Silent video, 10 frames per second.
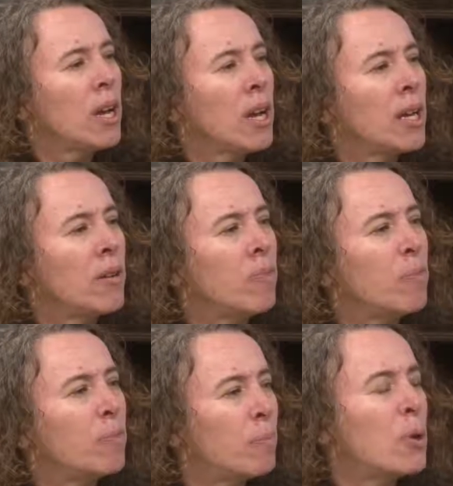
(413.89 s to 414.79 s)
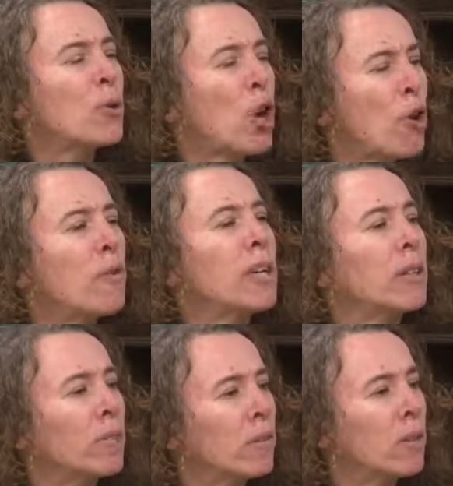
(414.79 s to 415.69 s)
in
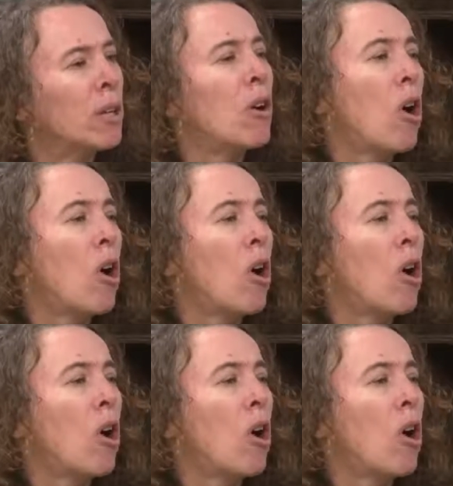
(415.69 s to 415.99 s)
preserving the